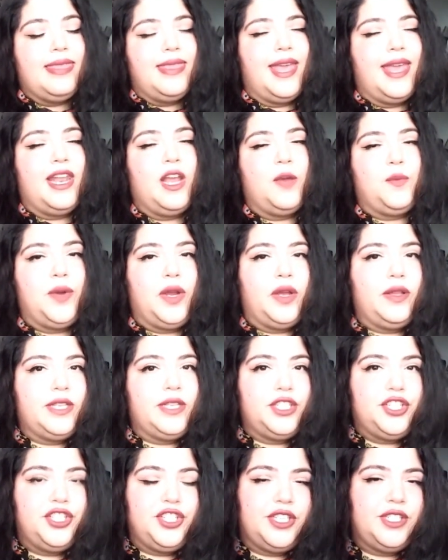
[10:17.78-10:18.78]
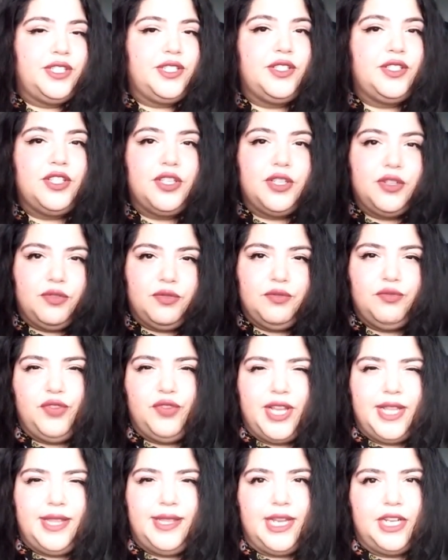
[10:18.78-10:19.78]
then I'll probably just
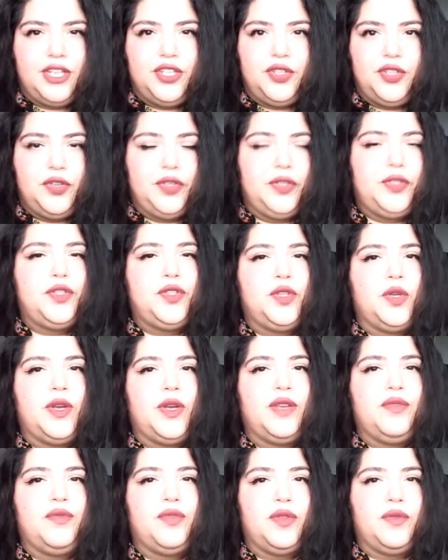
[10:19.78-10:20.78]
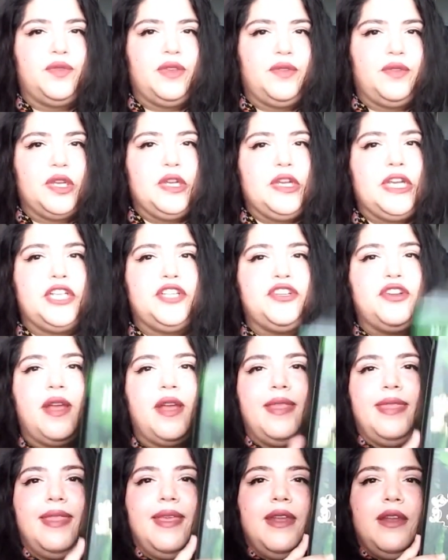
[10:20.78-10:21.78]
read that short story for the favorite creature
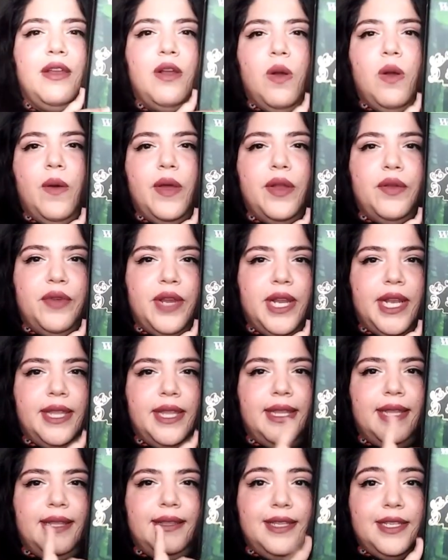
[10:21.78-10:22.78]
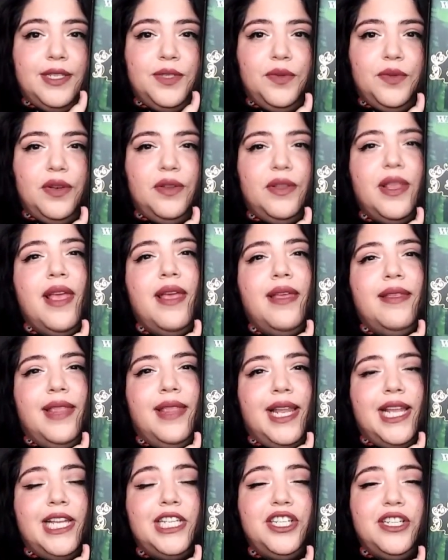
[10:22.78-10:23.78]
and then go and read this one,
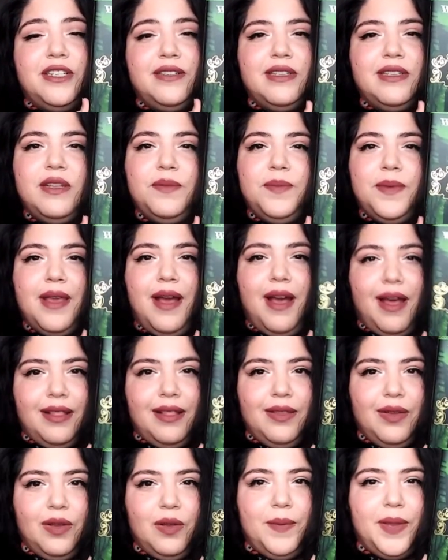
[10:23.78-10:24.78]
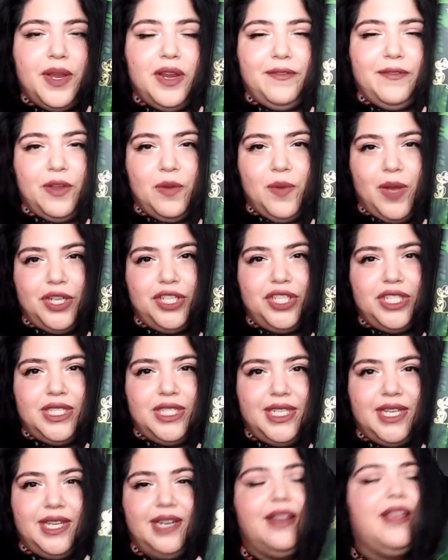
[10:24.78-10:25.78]
The Legend of Sleepy Hollow by Irving
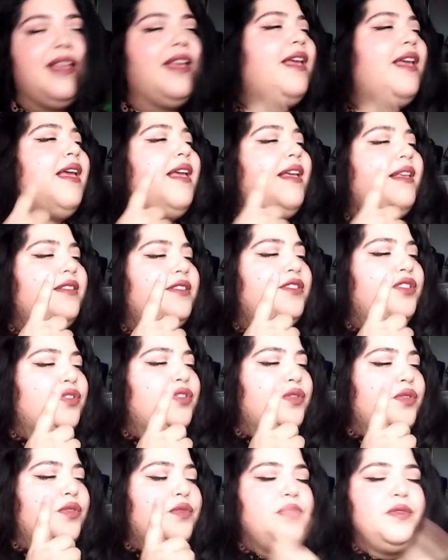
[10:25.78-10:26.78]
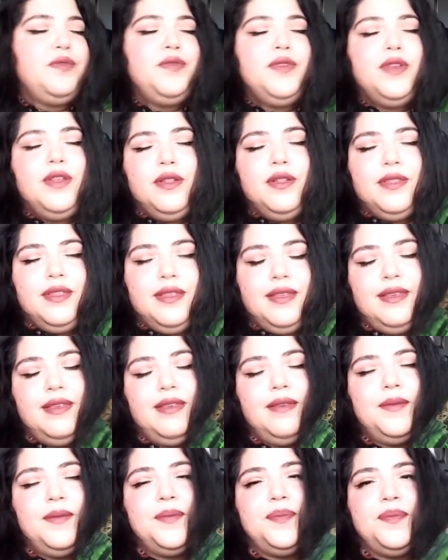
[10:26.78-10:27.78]
Washington, to fulfill
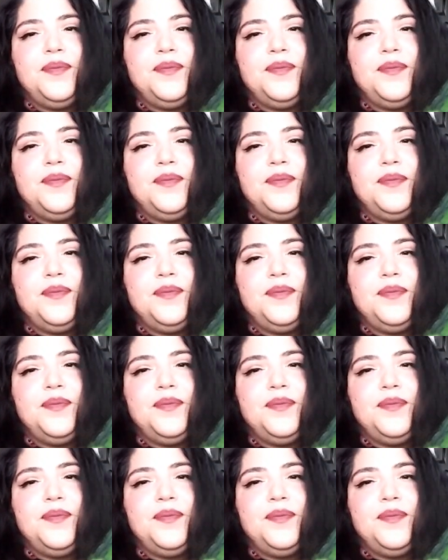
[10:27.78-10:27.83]
the